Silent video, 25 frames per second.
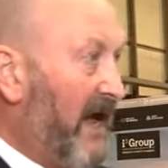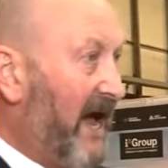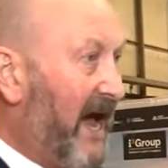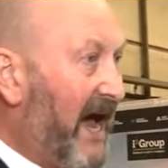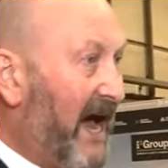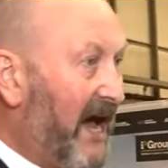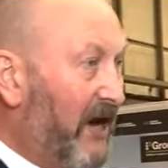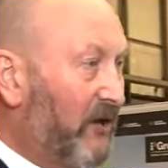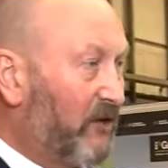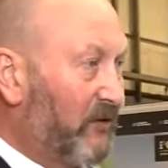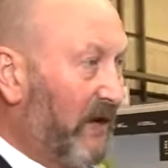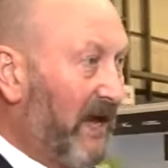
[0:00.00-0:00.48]

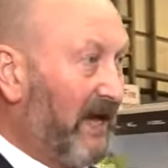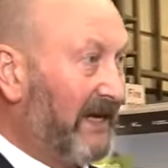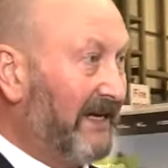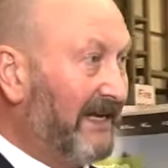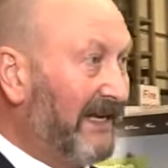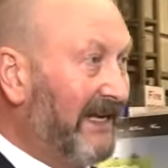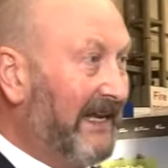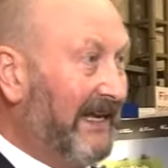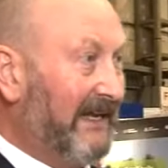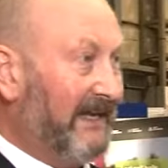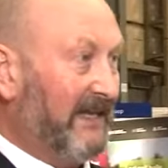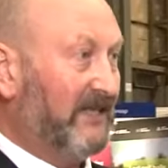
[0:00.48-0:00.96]
I
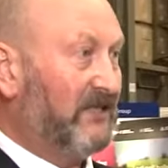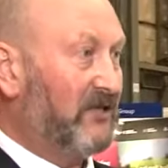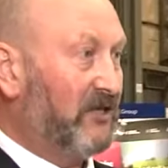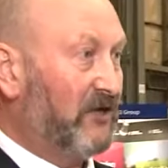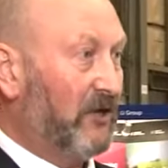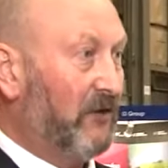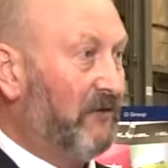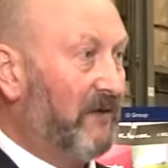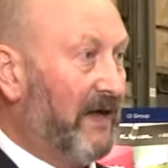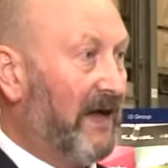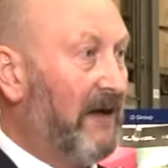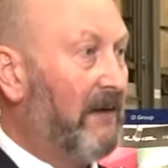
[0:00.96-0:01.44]
need it to
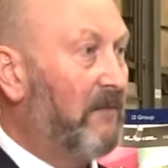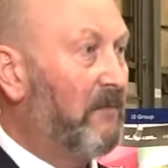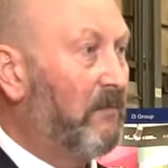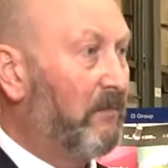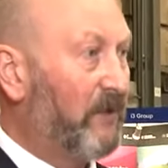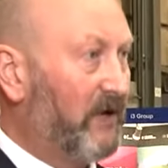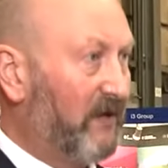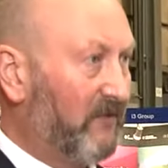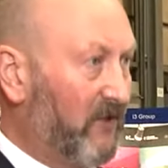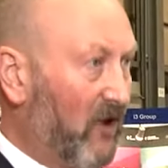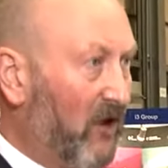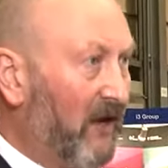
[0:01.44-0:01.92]
do that,
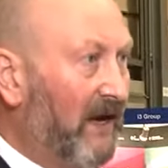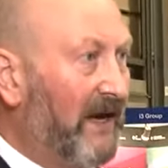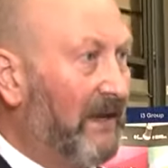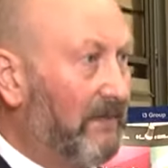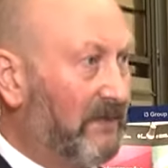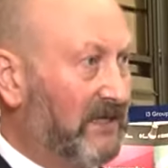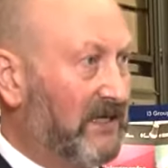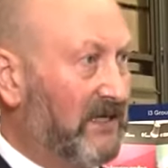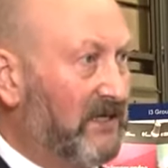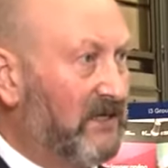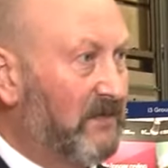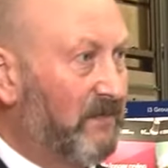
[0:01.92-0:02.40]
but I've got
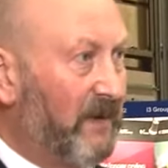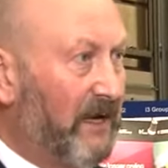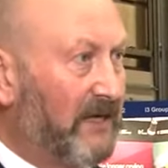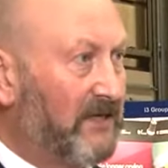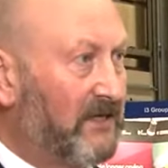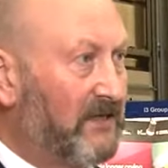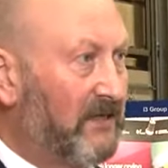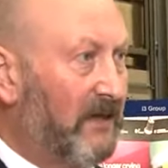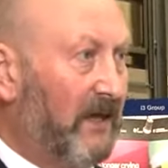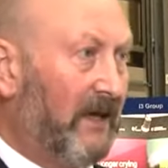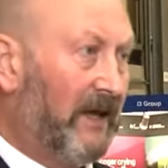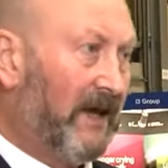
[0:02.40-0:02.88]
limited
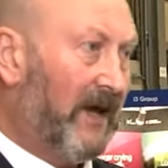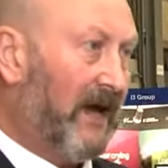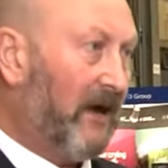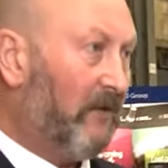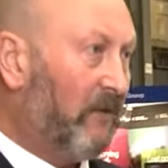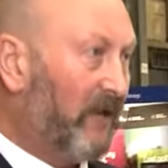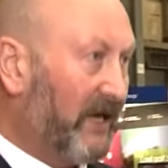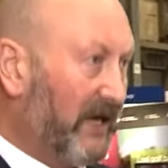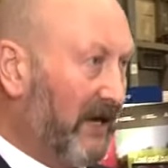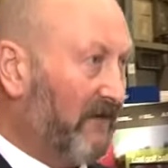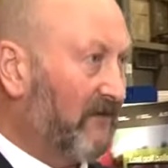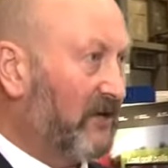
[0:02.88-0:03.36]
space, and
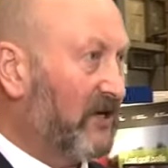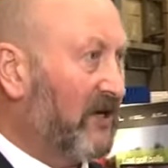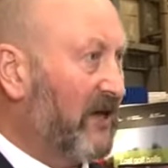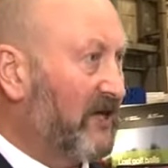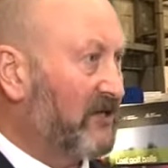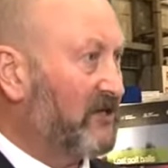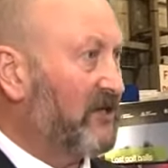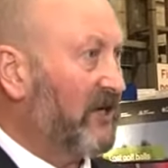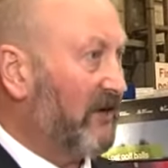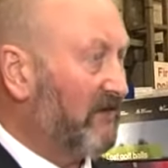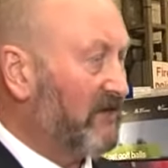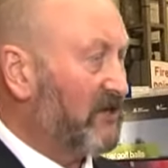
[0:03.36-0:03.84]
we can have a
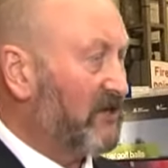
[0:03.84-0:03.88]
serious